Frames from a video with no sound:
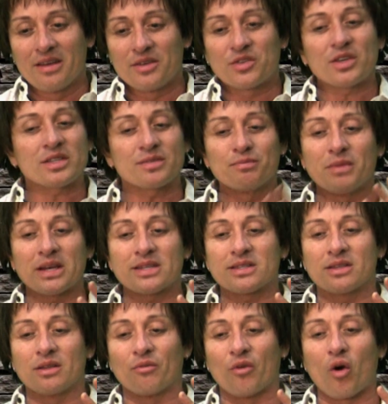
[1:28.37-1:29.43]
just mix
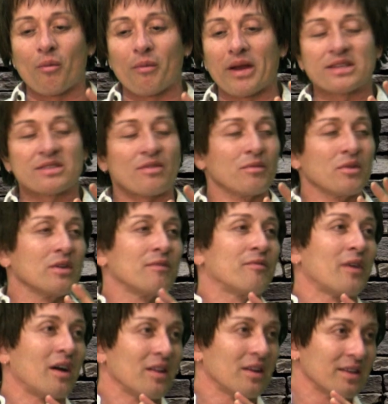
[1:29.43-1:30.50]
the romance from
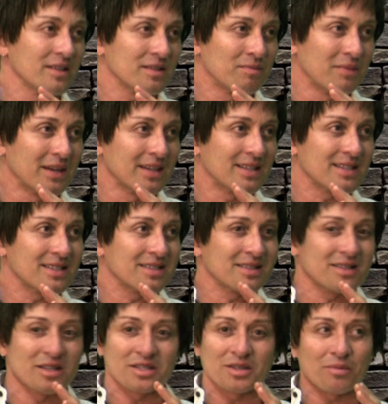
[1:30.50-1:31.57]
Goodfellas
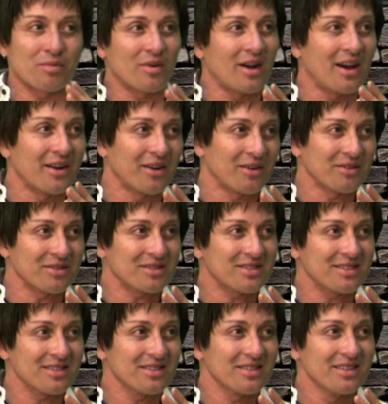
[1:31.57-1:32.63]
meets The
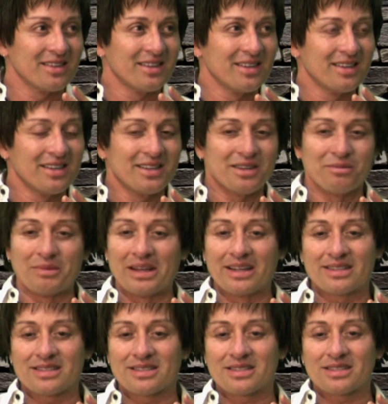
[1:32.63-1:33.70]
Sopranos,
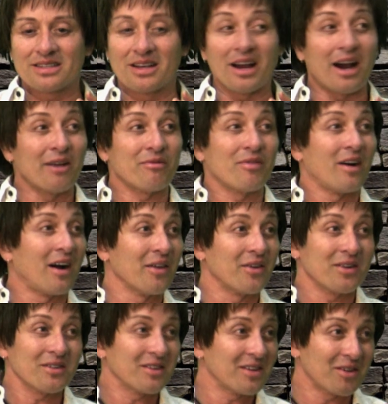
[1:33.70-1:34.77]
meets
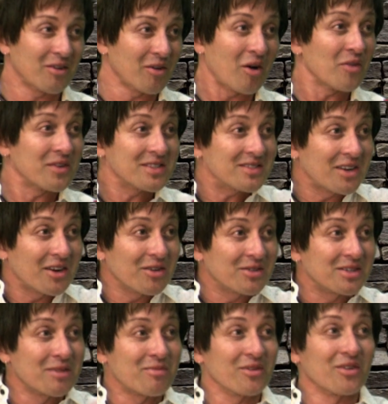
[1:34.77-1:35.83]
Godfather. All the
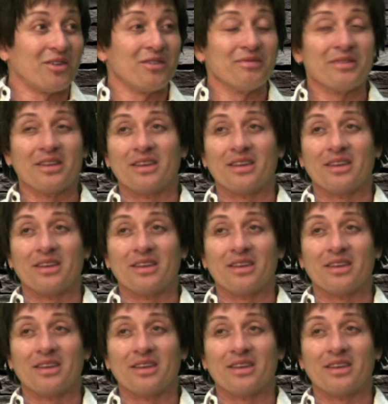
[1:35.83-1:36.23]
stereotypical.